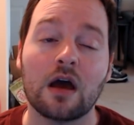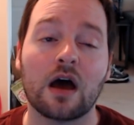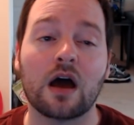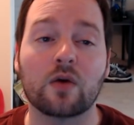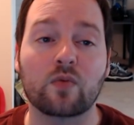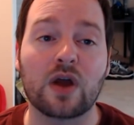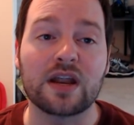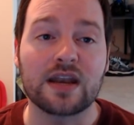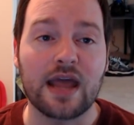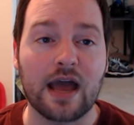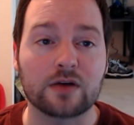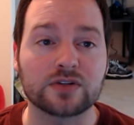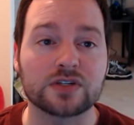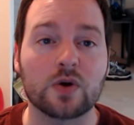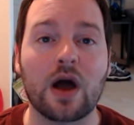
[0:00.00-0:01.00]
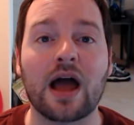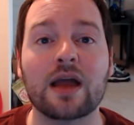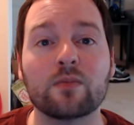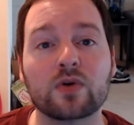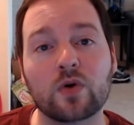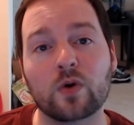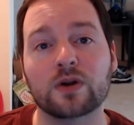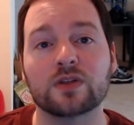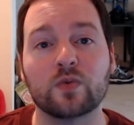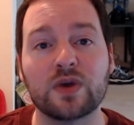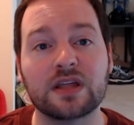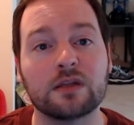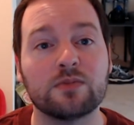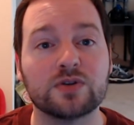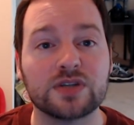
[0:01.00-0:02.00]
right now. So I am recording the
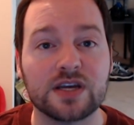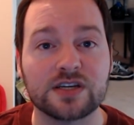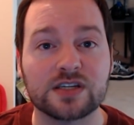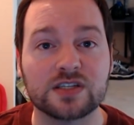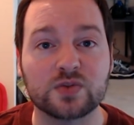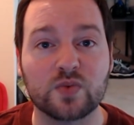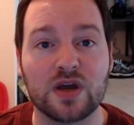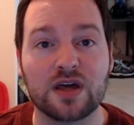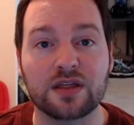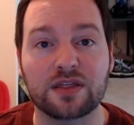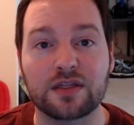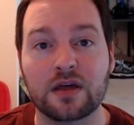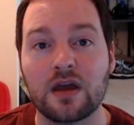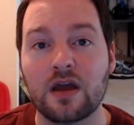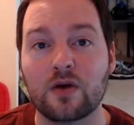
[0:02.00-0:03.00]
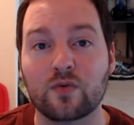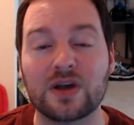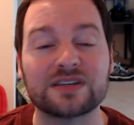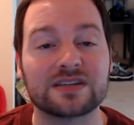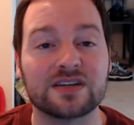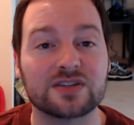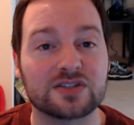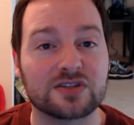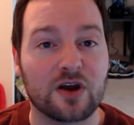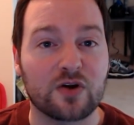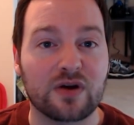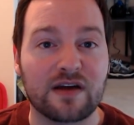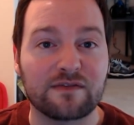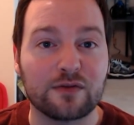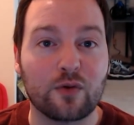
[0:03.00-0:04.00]
weekly mutations with resident
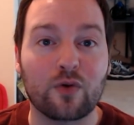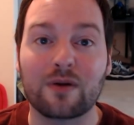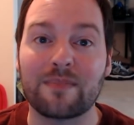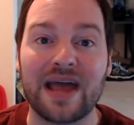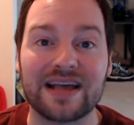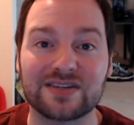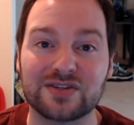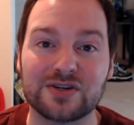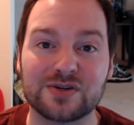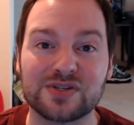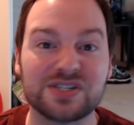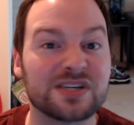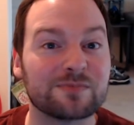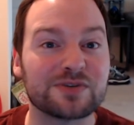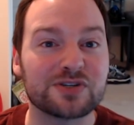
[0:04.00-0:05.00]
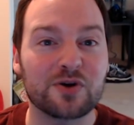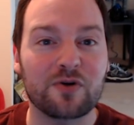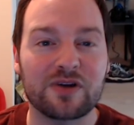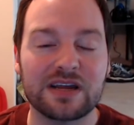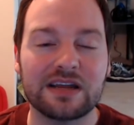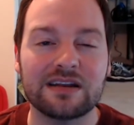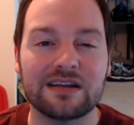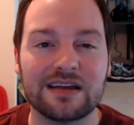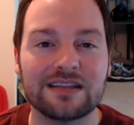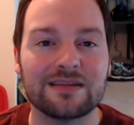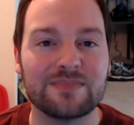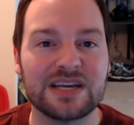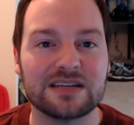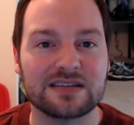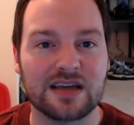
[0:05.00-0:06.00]
StarCraft lore master Subsaurian in the
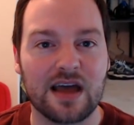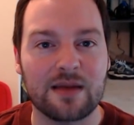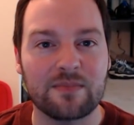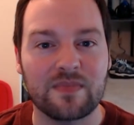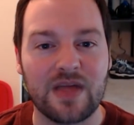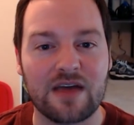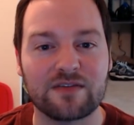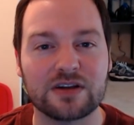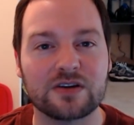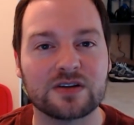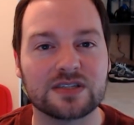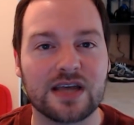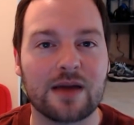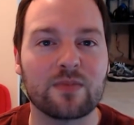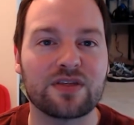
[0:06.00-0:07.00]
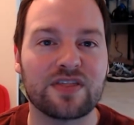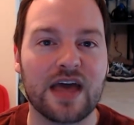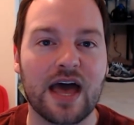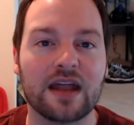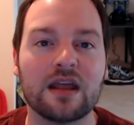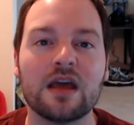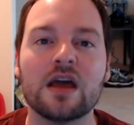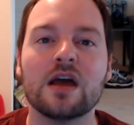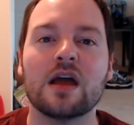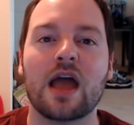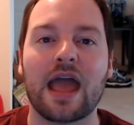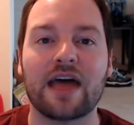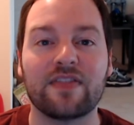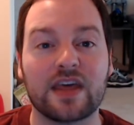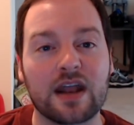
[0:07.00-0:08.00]
meantime, having a good time with that.
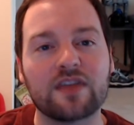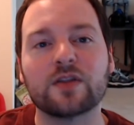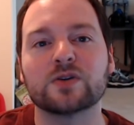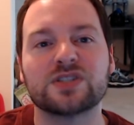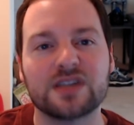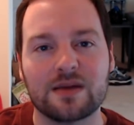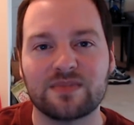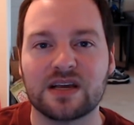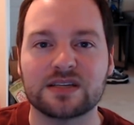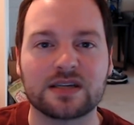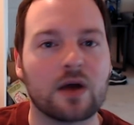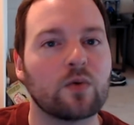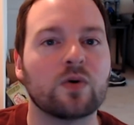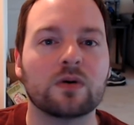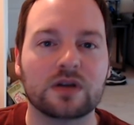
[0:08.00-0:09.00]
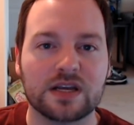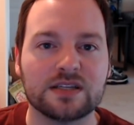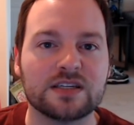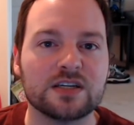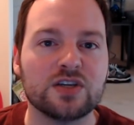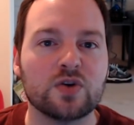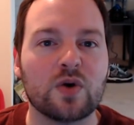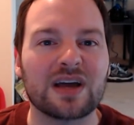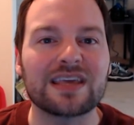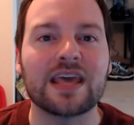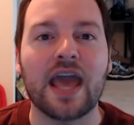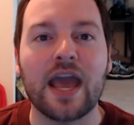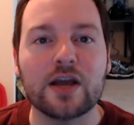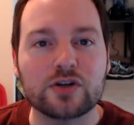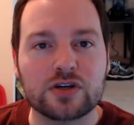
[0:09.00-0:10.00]
And then on those same days, I will continue
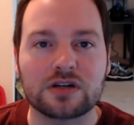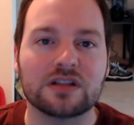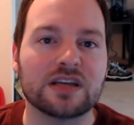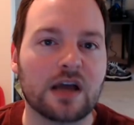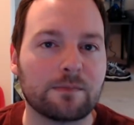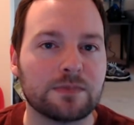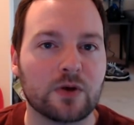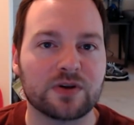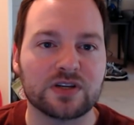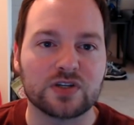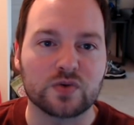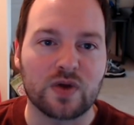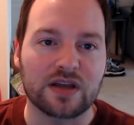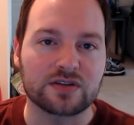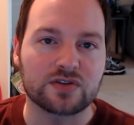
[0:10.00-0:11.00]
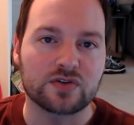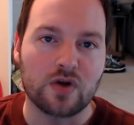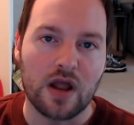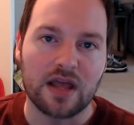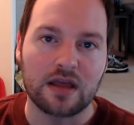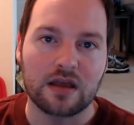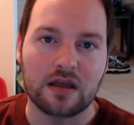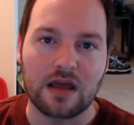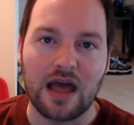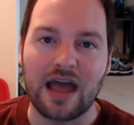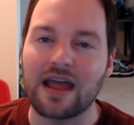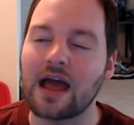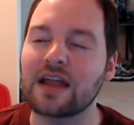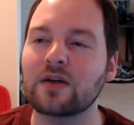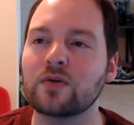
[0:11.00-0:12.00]
occasionally uploading Direct Strike.
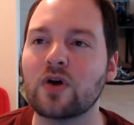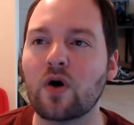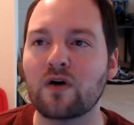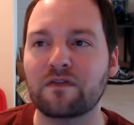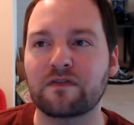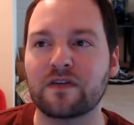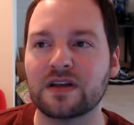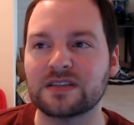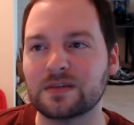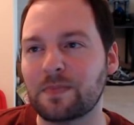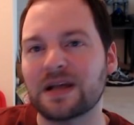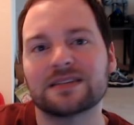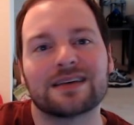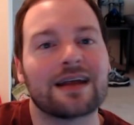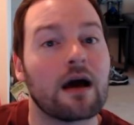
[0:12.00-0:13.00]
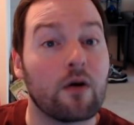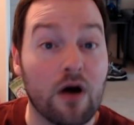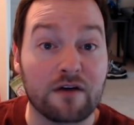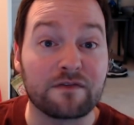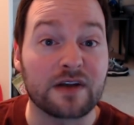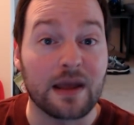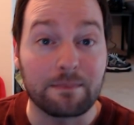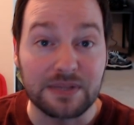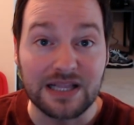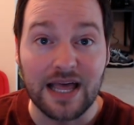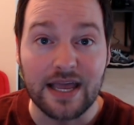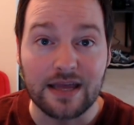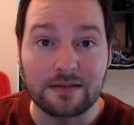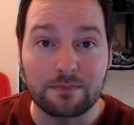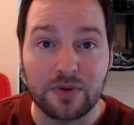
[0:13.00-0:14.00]
I don't know if... It depends on how often I play
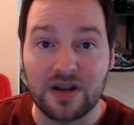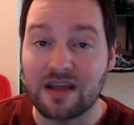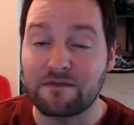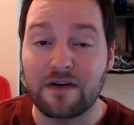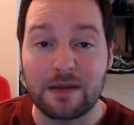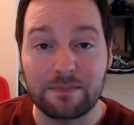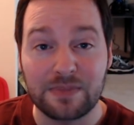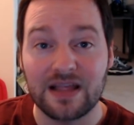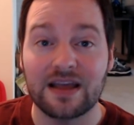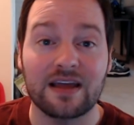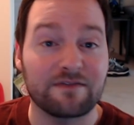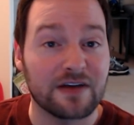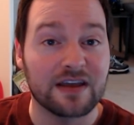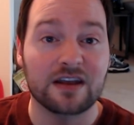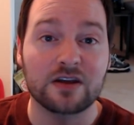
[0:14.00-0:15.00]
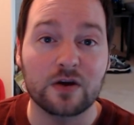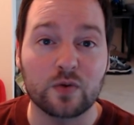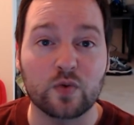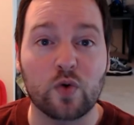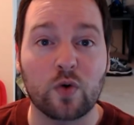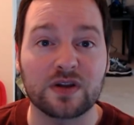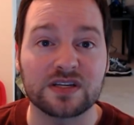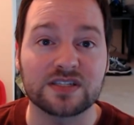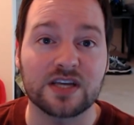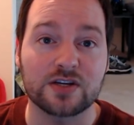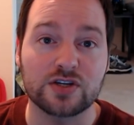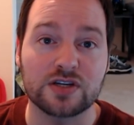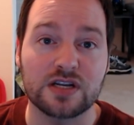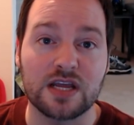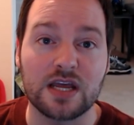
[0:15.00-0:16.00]
it. But if I get a good recording
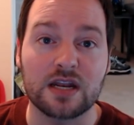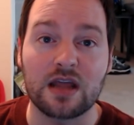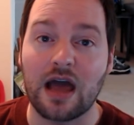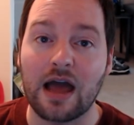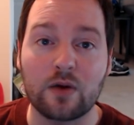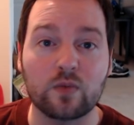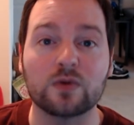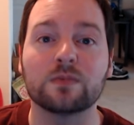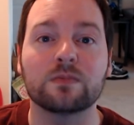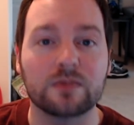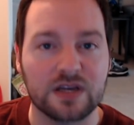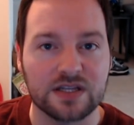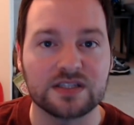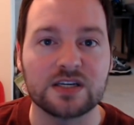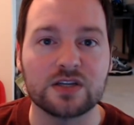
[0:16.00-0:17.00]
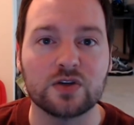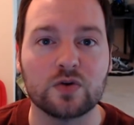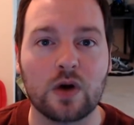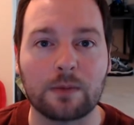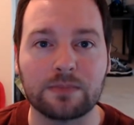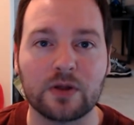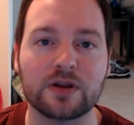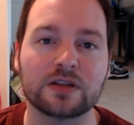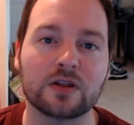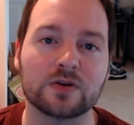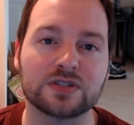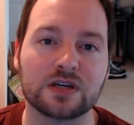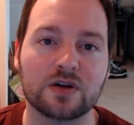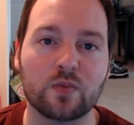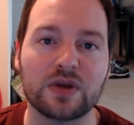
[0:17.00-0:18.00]
session in, I will continue uploading
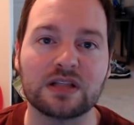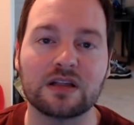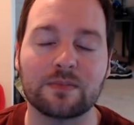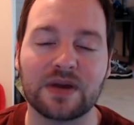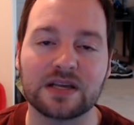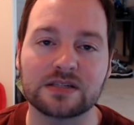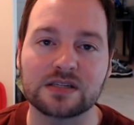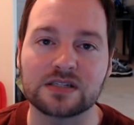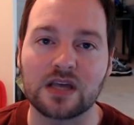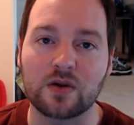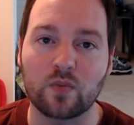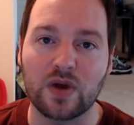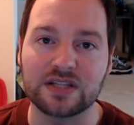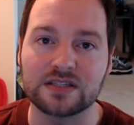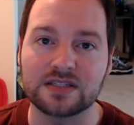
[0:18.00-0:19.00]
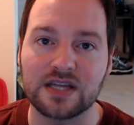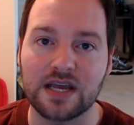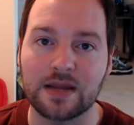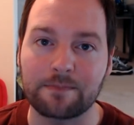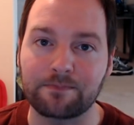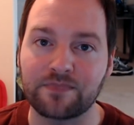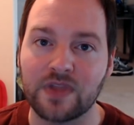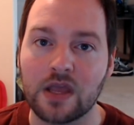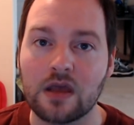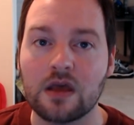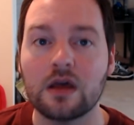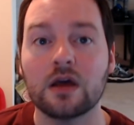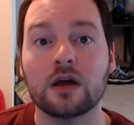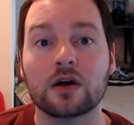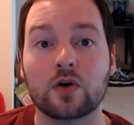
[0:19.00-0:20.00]
those on a weekly basis on Wednesday.
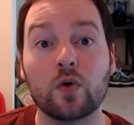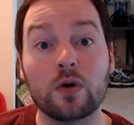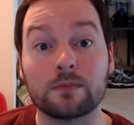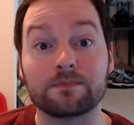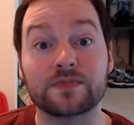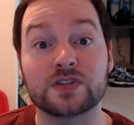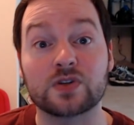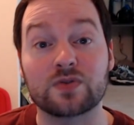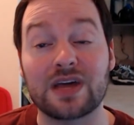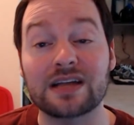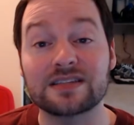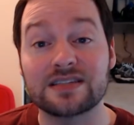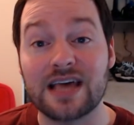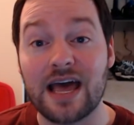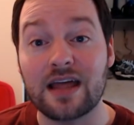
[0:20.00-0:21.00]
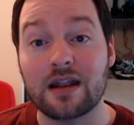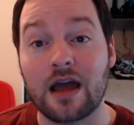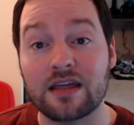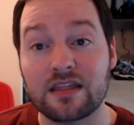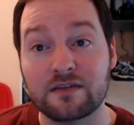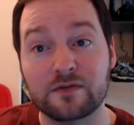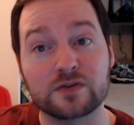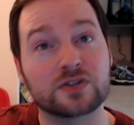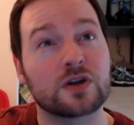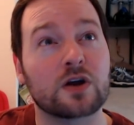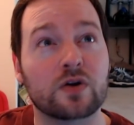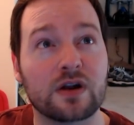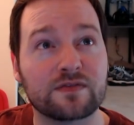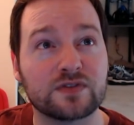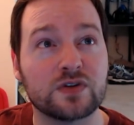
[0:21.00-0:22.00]
Cool. So that's that. I think for
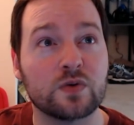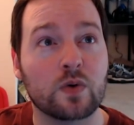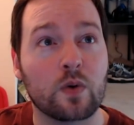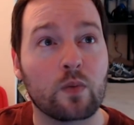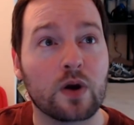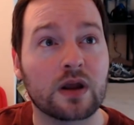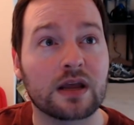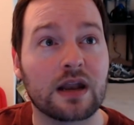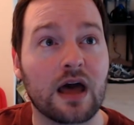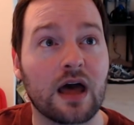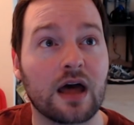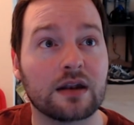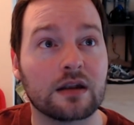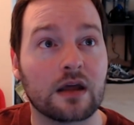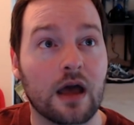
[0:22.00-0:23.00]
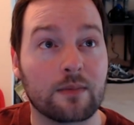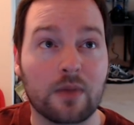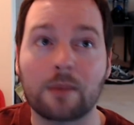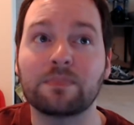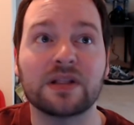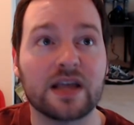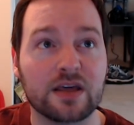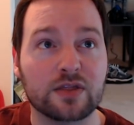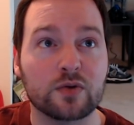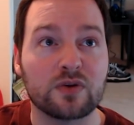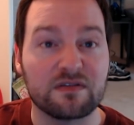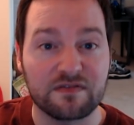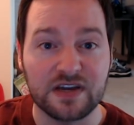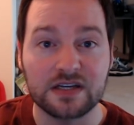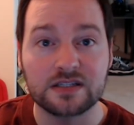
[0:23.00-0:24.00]
StarCraft 2, we're working on... I'm playing through
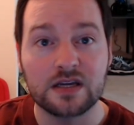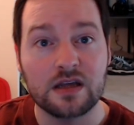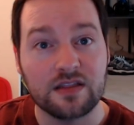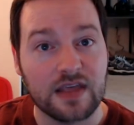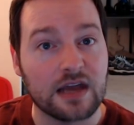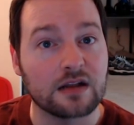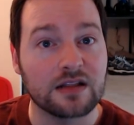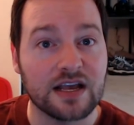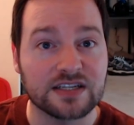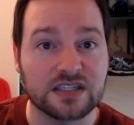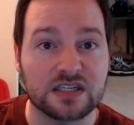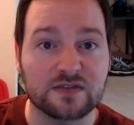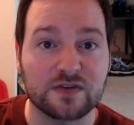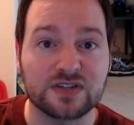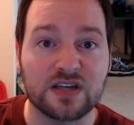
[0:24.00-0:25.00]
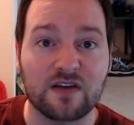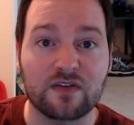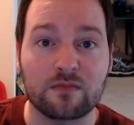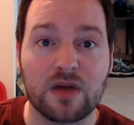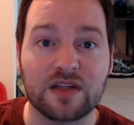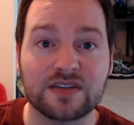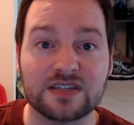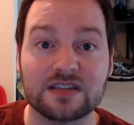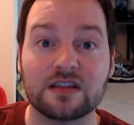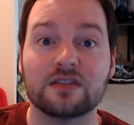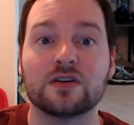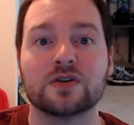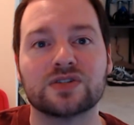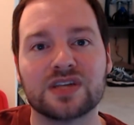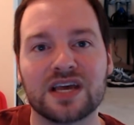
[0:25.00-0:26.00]
Invicta, and that'll last us for several months. And then
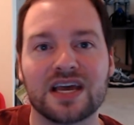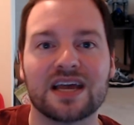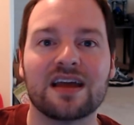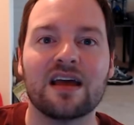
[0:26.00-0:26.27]
there's a